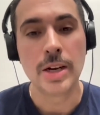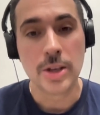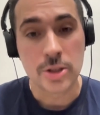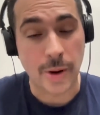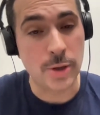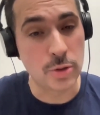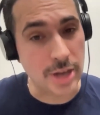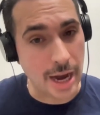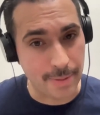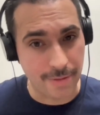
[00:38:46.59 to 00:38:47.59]
So I use
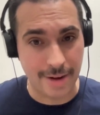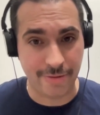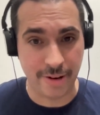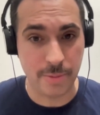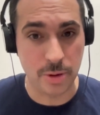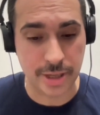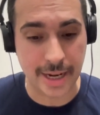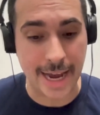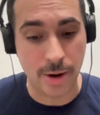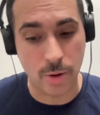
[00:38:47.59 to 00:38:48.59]
copyright-free
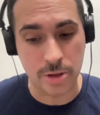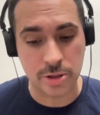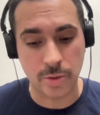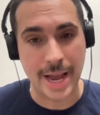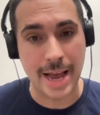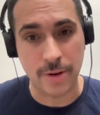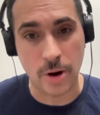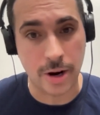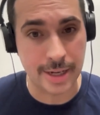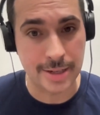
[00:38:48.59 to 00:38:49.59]
music, and also I have
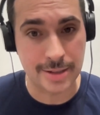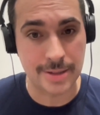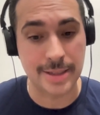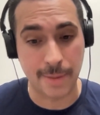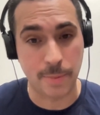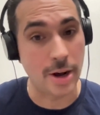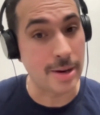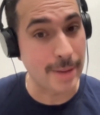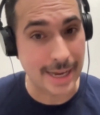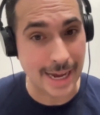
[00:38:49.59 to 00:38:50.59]
artists that are
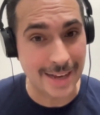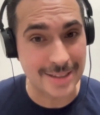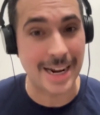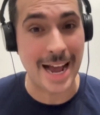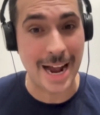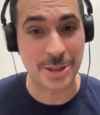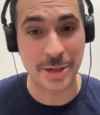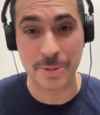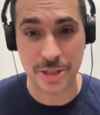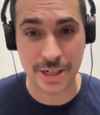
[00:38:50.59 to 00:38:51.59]
part of my cast that are
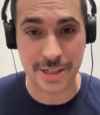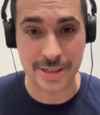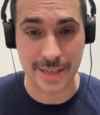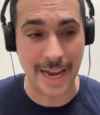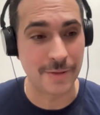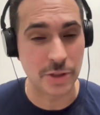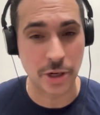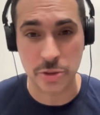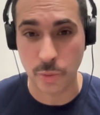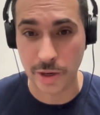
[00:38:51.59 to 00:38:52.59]
actually musicians. I have
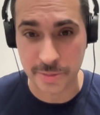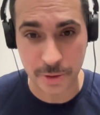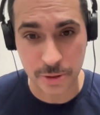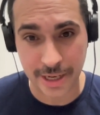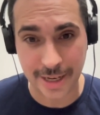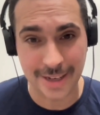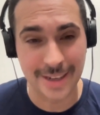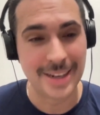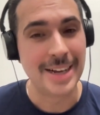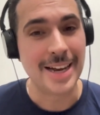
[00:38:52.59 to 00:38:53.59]
Just Once Music.
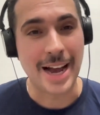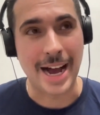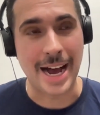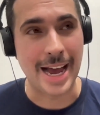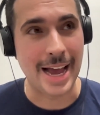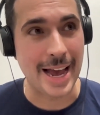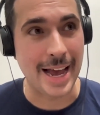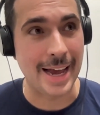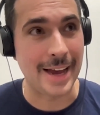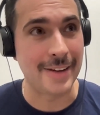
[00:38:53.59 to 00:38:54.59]
I
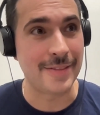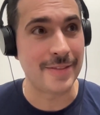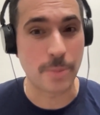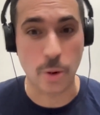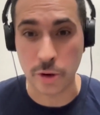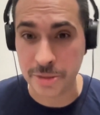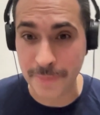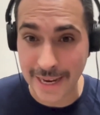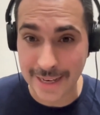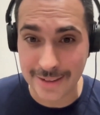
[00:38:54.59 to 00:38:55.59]
have Paul
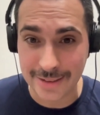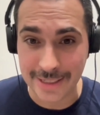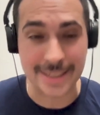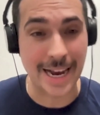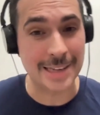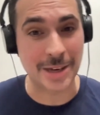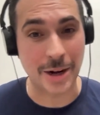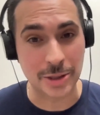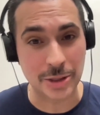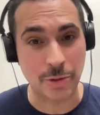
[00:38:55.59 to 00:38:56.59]
Spate. These guys are
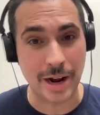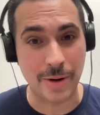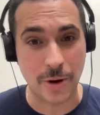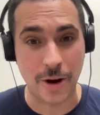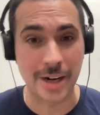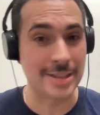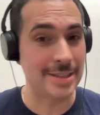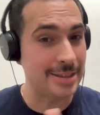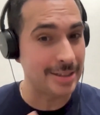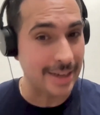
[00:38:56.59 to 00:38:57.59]
underground
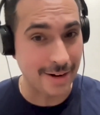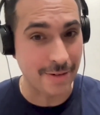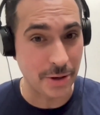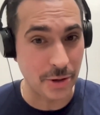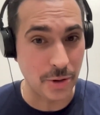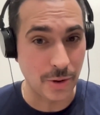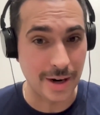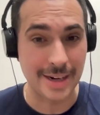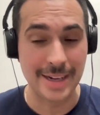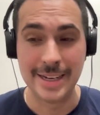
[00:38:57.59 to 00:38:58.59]
artists here in New
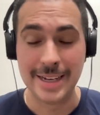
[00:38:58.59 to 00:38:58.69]
York.